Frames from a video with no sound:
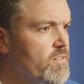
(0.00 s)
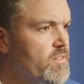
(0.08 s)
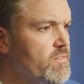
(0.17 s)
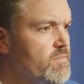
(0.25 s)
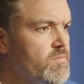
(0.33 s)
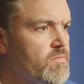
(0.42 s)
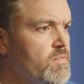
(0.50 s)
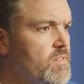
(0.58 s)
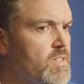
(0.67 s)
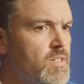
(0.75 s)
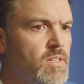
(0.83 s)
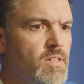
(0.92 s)
And
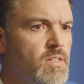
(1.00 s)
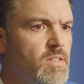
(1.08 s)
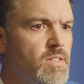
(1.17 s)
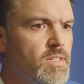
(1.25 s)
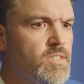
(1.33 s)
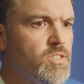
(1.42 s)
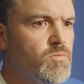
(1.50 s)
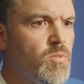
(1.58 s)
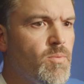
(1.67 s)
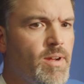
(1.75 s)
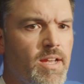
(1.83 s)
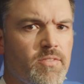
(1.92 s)
this is
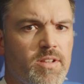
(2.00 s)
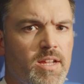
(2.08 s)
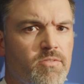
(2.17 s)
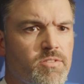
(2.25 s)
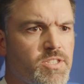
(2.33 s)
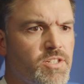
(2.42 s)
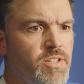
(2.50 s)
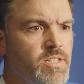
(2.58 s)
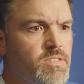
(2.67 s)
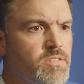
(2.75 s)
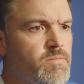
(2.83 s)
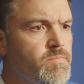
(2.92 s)
where we have to have
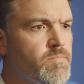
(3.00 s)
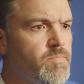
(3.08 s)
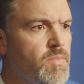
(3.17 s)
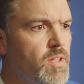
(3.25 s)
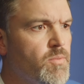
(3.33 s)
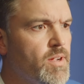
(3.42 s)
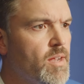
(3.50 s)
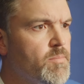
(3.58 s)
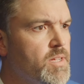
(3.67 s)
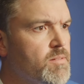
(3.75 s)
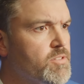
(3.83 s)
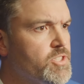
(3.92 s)
resilience, and we got to
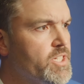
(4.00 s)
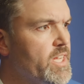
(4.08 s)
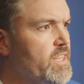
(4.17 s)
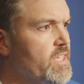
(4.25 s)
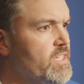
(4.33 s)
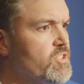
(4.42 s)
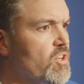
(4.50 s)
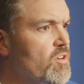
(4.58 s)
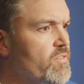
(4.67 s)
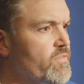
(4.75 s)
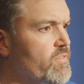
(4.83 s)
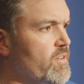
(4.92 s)
be able to shake things
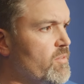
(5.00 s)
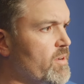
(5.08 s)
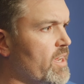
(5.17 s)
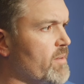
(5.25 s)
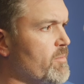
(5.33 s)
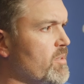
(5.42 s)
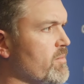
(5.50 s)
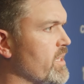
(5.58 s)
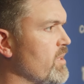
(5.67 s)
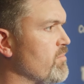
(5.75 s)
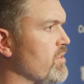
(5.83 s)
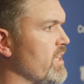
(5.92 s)
off, and we got to be able to
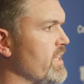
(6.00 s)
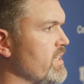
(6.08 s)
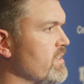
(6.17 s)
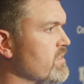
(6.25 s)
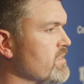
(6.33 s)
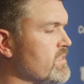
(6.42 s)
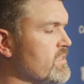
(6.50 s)
keep playing,